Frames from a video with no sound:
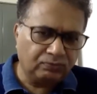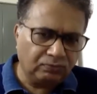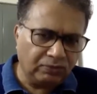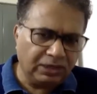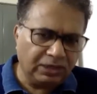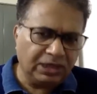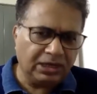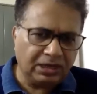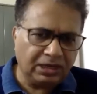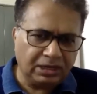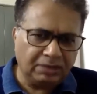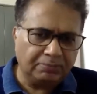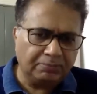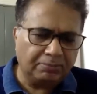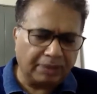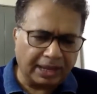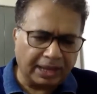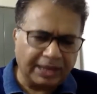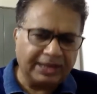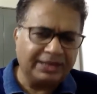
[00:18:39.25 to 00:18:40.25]
we
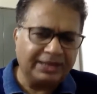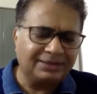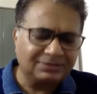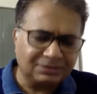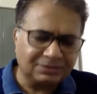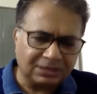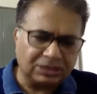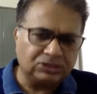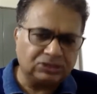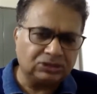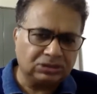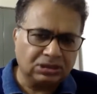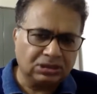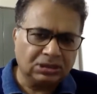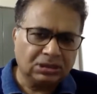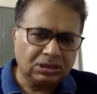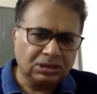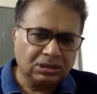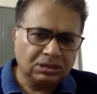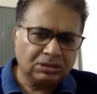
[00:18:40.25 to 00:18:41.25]
banning such
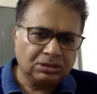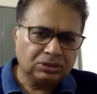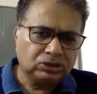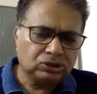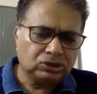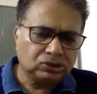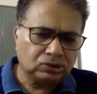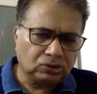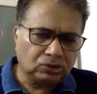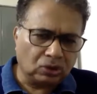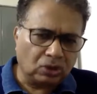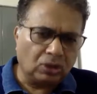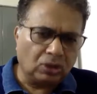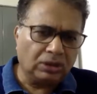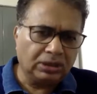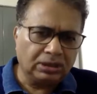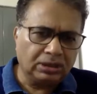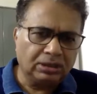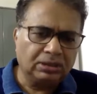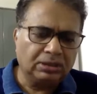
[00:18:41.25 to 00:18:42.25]

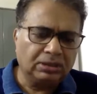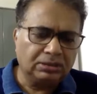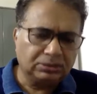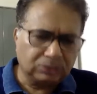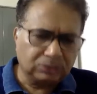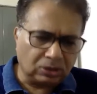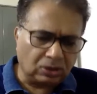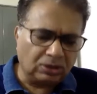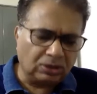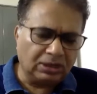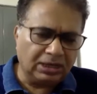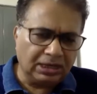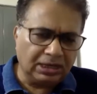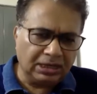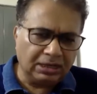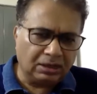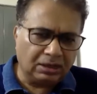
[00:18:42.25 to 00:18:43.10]
strongly